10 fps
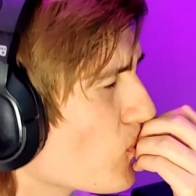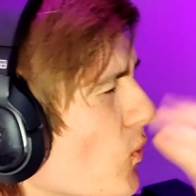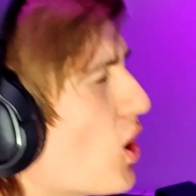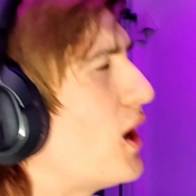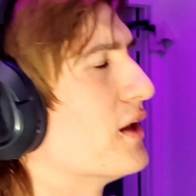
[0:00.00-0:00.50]

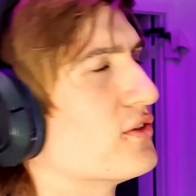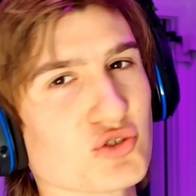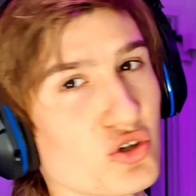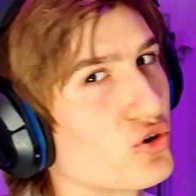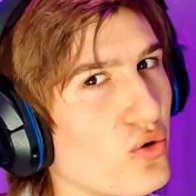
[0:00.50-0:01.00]
those
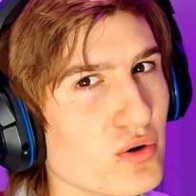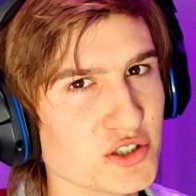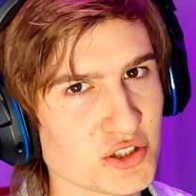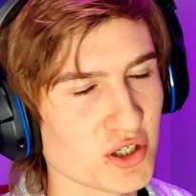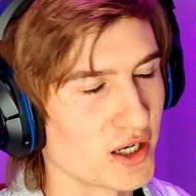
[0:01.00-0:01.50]
are
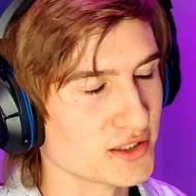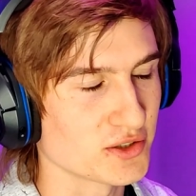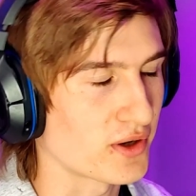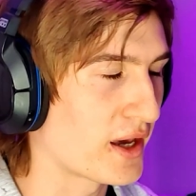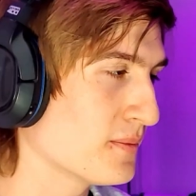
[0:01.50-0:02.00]
gorgeous shots,
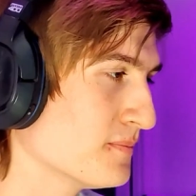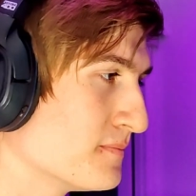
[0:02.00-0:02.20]
okay?